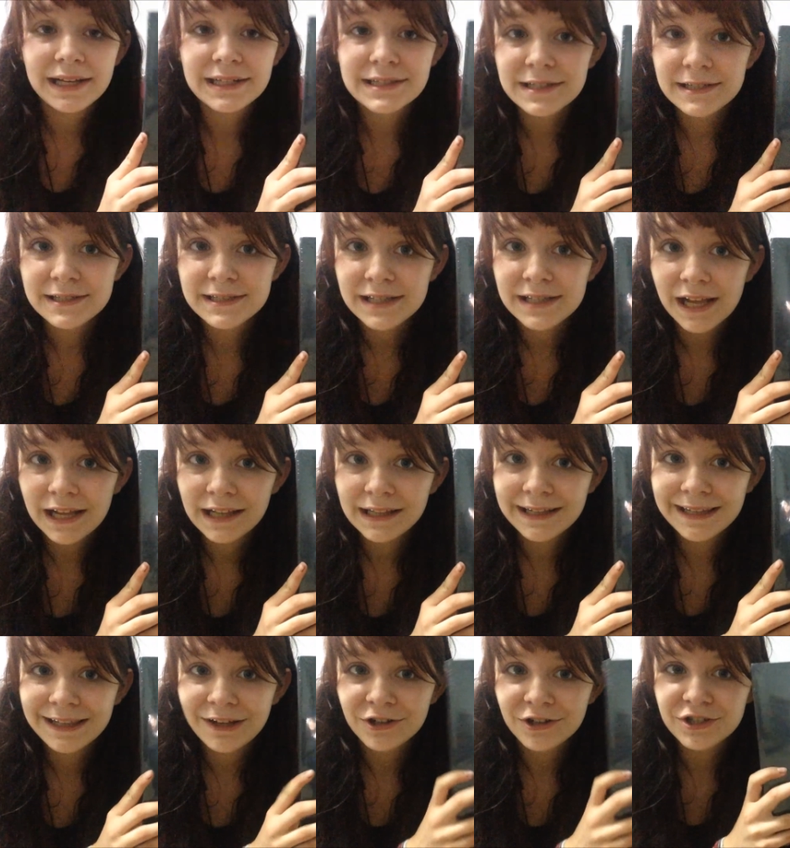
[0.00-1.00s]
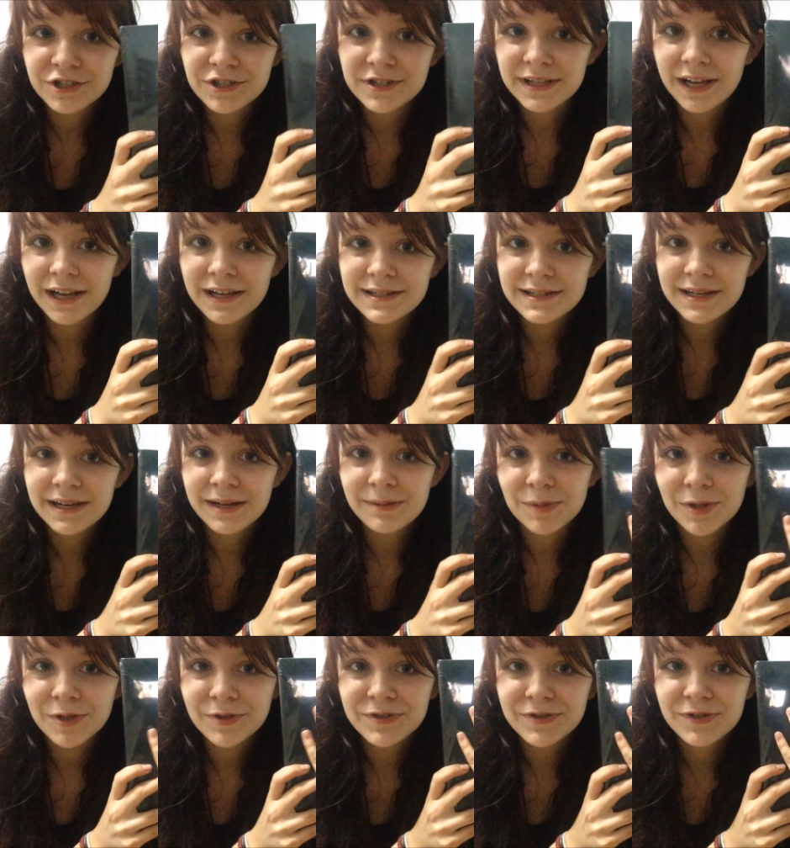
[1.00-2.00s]
it's a slightly larger size than
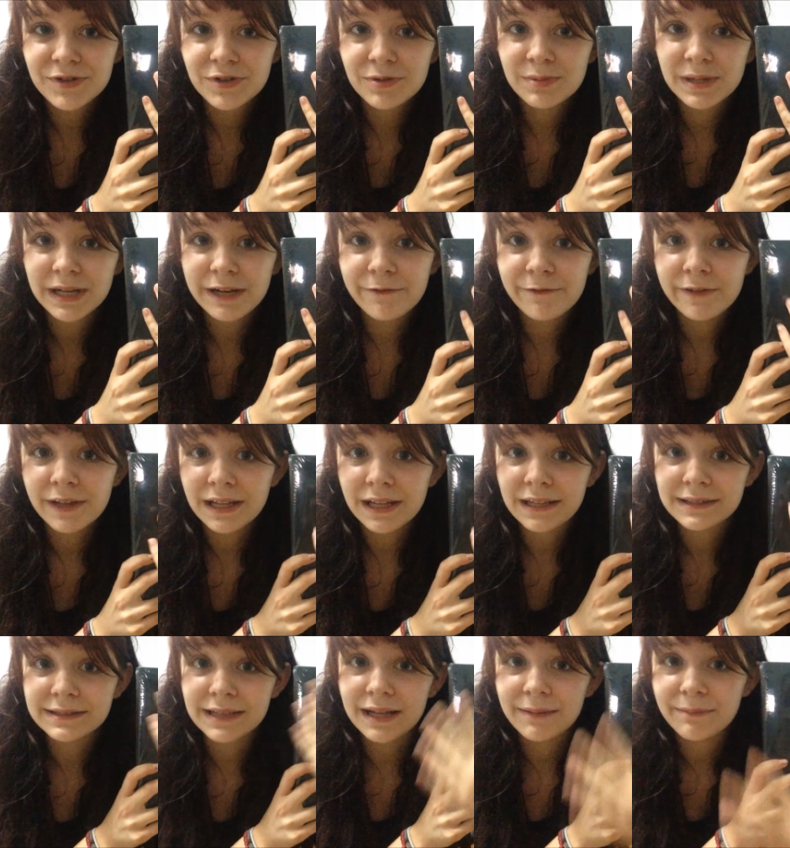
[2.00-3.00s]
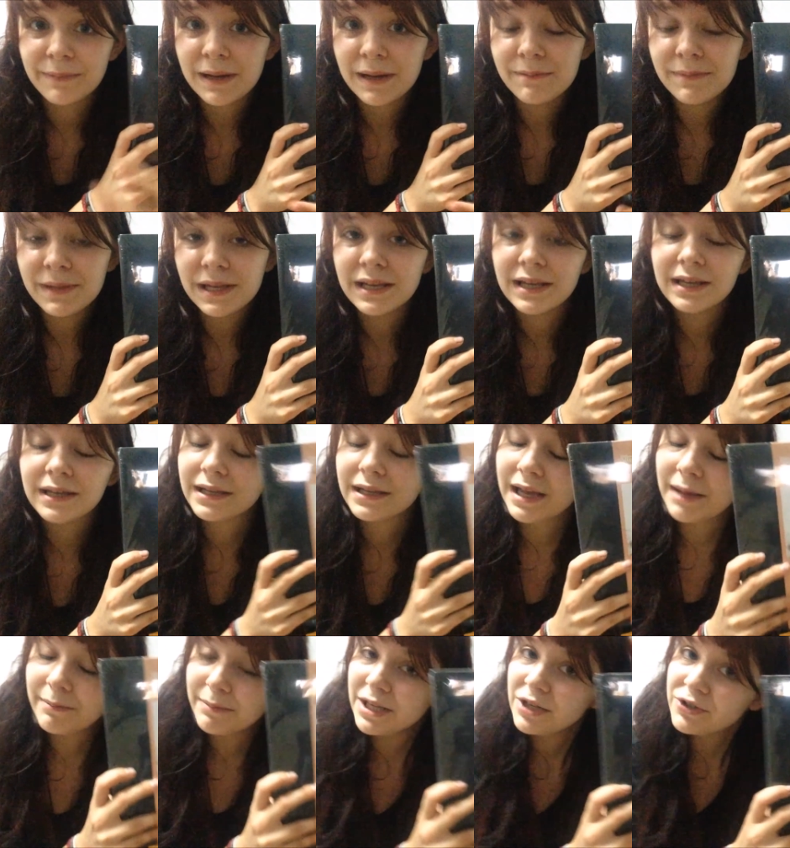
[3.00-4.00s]
I'm used to, but I feel like that might
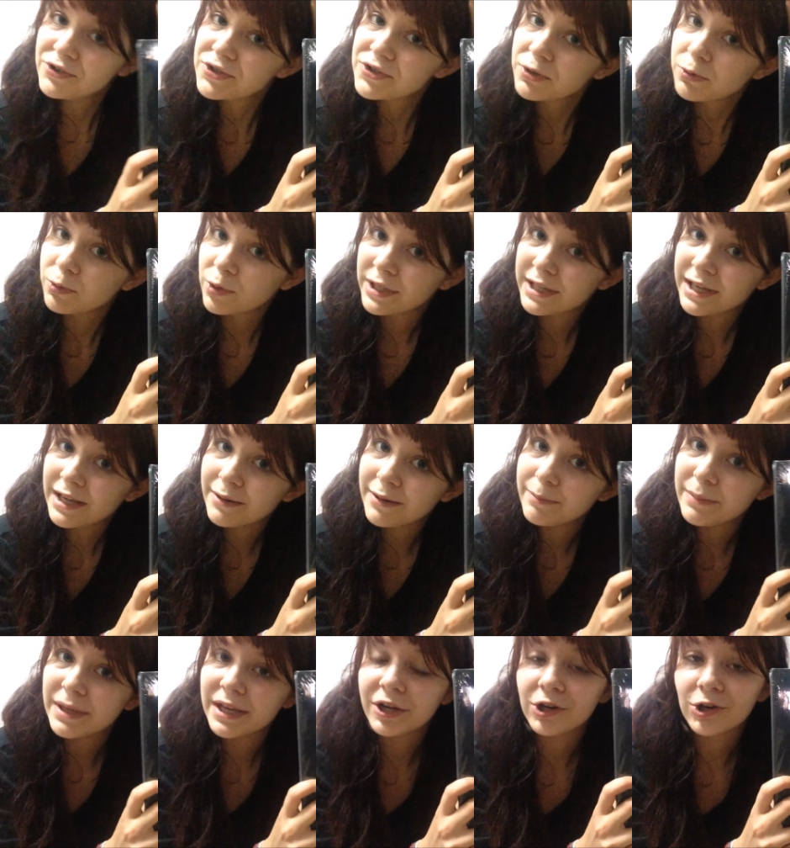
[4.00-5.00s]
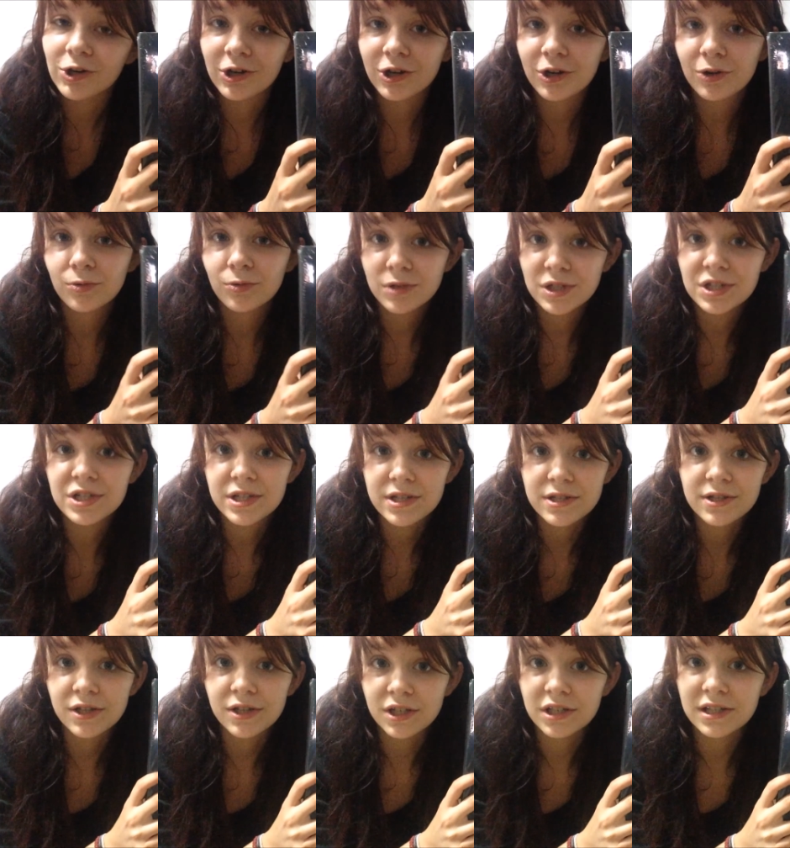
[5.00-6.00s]
get me used to working bigger, which
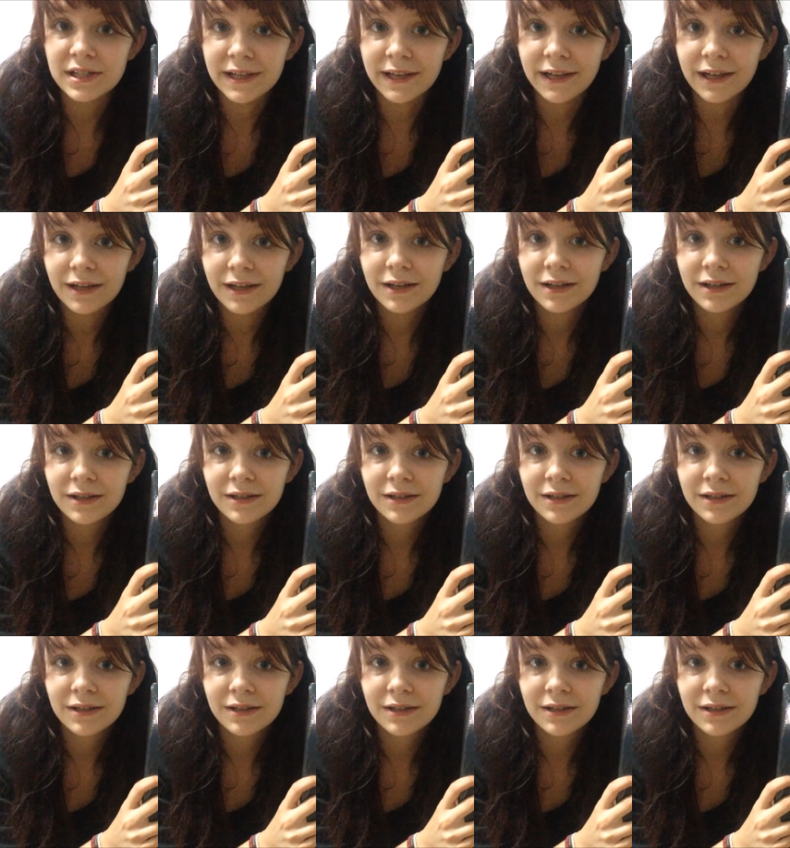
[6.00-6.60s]
is a good thing.